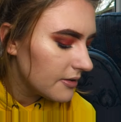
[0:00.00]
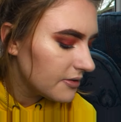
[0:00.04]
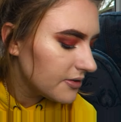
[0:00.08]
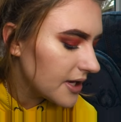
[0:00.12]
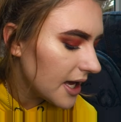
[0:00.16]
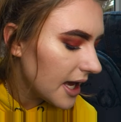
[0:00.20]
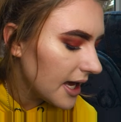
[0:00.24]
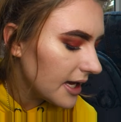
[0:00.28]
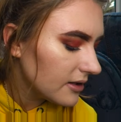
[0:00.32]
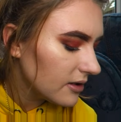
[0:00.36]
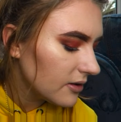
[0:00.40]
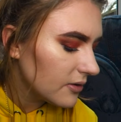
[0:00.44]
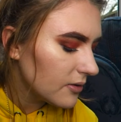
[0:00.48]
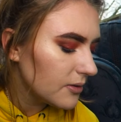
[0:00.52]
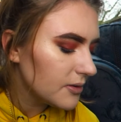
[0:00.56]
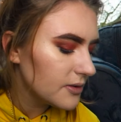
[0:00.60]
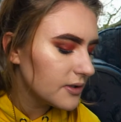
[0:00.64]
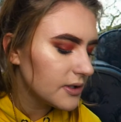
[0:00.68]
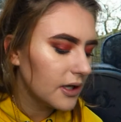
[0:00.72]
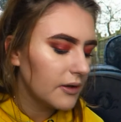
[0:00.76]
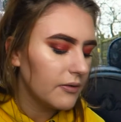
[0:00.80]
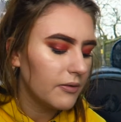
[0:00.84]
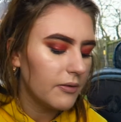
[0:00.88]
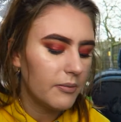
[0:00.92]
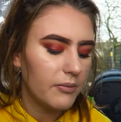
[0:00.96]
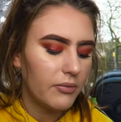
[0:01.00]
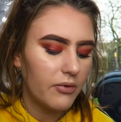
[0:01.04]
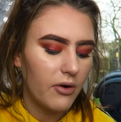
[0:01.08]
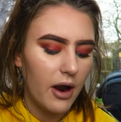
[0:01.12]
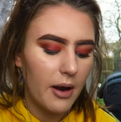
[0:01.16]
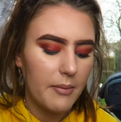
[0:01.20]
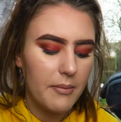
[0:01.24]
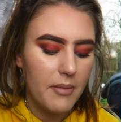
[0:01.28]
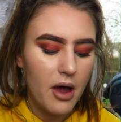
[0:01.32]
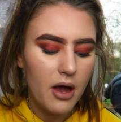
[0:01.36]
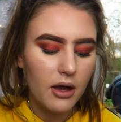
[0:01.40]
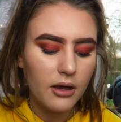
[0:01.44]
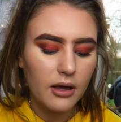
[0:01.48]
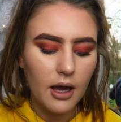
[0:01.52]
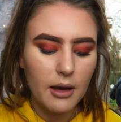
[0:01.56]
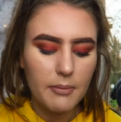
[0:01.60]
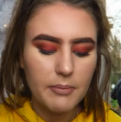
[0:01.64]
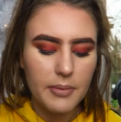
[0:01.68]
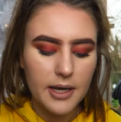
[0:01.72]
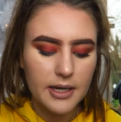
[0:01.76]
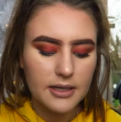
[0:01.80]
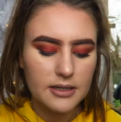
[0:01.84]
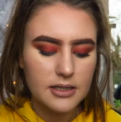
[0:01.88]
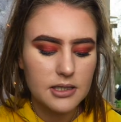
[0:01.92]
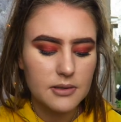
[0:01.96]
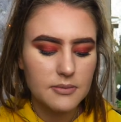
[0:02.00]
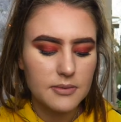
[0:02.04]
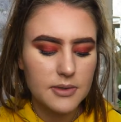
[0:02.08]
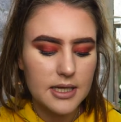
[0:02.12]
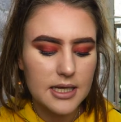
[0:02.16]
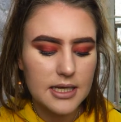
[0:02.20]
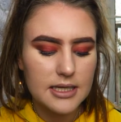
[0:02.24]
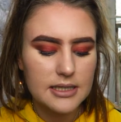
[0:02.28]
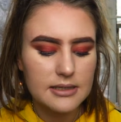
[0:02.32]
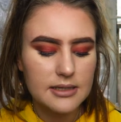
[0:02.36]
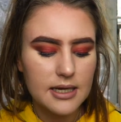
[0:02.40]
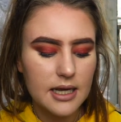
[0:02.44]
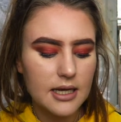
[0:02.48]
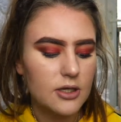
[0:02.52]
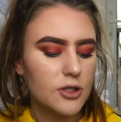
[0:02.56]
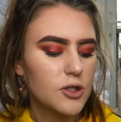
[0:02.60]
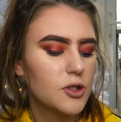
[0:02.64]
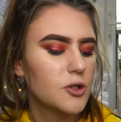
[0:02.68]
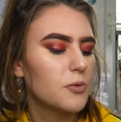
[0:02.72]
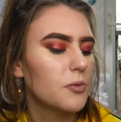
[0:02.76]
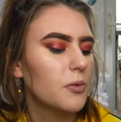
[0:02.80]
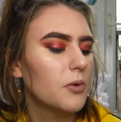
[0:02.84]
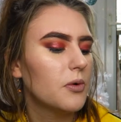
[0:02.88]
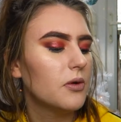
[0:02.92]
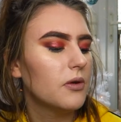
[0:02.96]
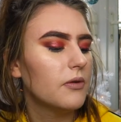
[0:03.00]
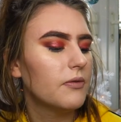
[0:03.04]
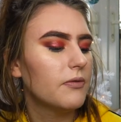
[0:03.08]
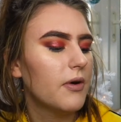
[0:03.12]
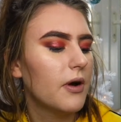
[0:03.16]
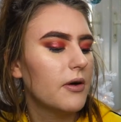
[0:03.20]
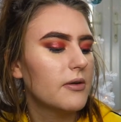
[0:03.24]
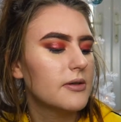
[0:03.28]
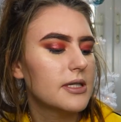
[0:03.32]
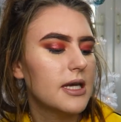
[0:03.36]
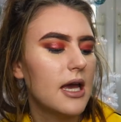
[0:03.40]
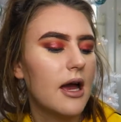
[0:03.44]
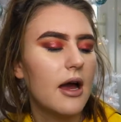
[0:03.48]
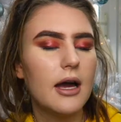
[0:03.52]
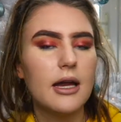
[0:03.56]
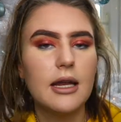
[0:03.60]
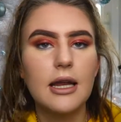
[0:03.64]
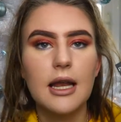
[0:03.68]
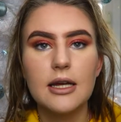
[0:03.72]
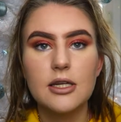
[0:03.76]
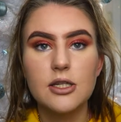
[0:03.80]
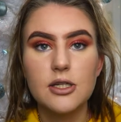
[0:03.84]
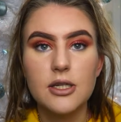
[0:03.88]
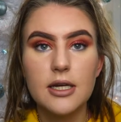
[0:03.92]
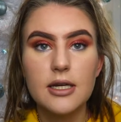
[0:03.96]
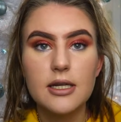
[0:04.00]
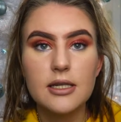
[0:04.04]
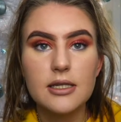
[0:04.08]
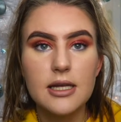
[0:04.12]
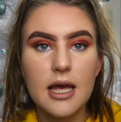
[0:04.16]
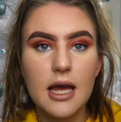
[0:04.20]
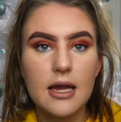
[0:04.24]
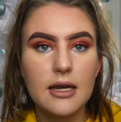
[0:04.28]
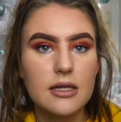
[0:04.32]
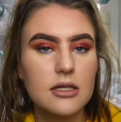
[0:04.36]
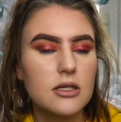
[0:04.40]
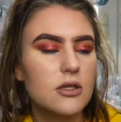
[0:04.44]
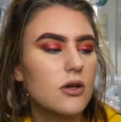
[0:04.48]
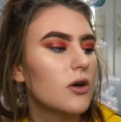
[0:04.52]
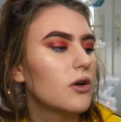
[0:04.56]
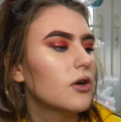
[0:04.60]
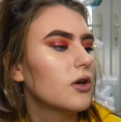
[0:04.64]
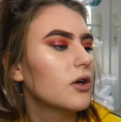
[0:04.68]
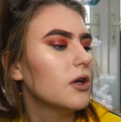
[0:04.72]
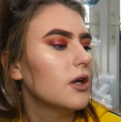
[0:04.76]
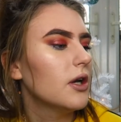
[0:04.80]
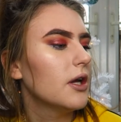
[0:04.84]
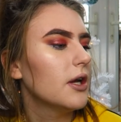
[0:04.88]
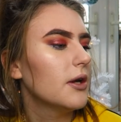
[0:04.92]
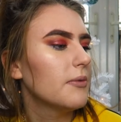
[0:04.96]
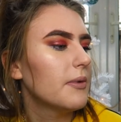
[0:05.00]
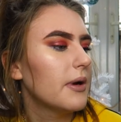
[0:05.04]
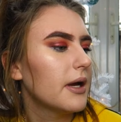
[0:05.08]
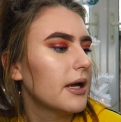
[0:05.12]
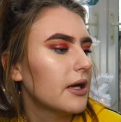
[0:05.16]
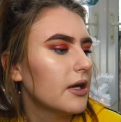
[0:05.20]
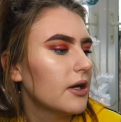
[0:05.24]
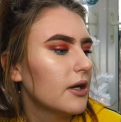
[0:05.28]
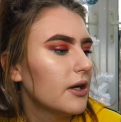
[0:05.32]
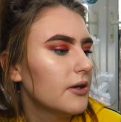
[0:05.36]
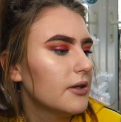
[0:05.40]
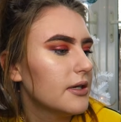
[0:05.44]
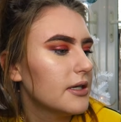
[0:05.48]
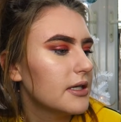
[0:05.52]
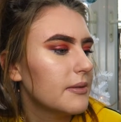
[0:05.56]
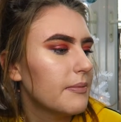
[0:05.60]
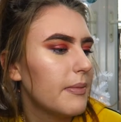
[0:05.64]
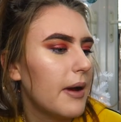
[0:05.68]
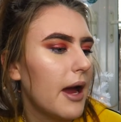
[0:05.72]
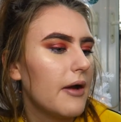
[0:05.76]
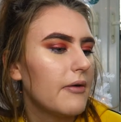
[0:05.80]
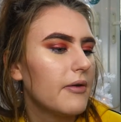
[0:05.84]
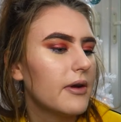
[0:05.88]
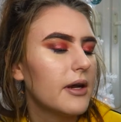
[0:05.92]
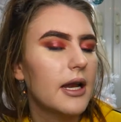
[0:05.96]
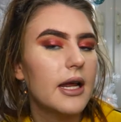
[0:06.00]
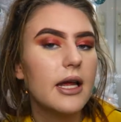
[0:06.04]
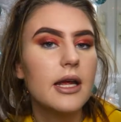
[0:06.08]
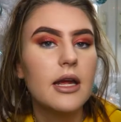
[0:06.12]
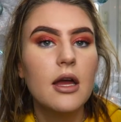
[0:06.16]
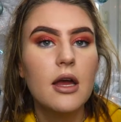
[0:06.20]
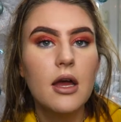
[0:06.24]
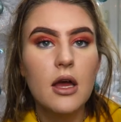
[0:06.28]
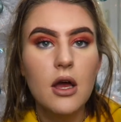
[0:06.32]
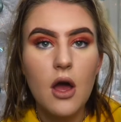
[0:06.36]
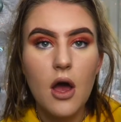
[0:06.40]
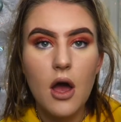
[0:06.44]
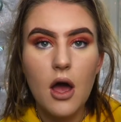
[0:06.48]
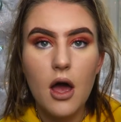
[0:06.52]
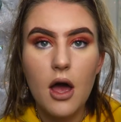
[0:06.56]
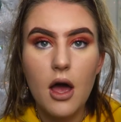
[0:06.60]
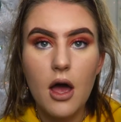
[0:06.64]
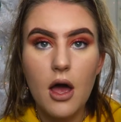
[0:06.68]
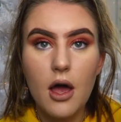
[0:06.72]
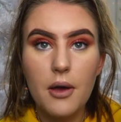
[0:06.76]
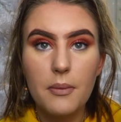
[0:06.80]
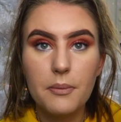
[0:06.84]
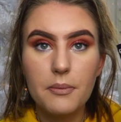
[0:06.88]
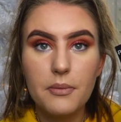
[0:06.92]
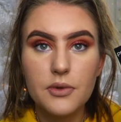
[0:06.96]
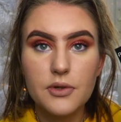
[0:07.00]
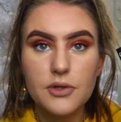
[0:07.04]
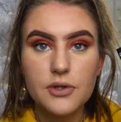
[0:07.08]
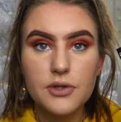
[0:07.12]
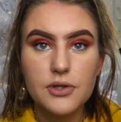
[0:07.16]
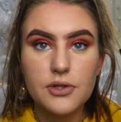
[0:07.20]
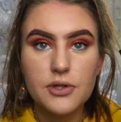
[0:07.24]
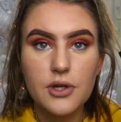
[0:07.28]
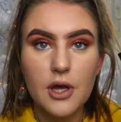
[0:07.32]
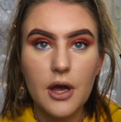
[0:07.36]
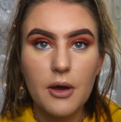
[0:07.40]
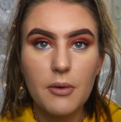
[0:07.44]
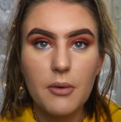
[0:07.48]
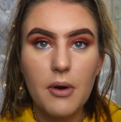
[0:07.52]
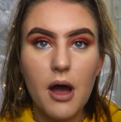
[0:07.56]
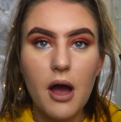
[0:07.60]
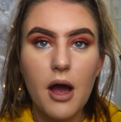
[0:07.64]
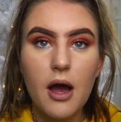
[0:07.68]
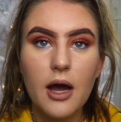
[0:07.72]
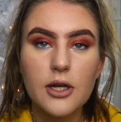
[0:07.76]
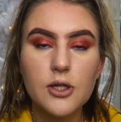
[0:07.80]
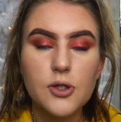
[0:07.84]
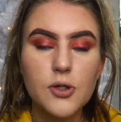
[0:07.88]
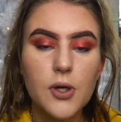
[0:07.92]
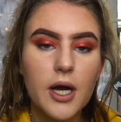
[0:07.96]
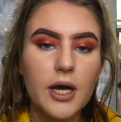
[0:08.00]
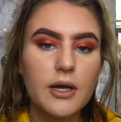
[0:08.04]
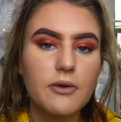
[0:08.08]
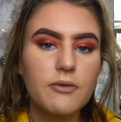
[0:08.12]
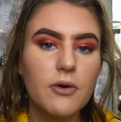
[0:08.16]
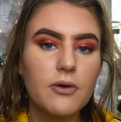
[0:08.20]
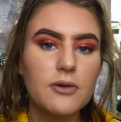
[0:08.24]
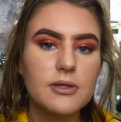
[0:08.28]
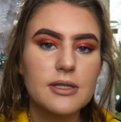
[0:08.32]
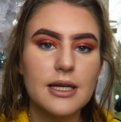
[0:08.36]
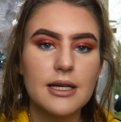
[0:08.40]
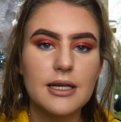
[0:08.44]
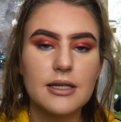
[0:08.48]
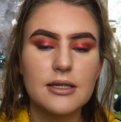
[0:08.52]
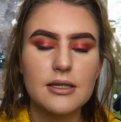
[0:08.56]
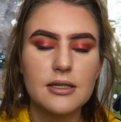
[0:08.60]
Then also from Primark, I picked up these natural false eyelashes, and it's got glue included apparently. So I tried false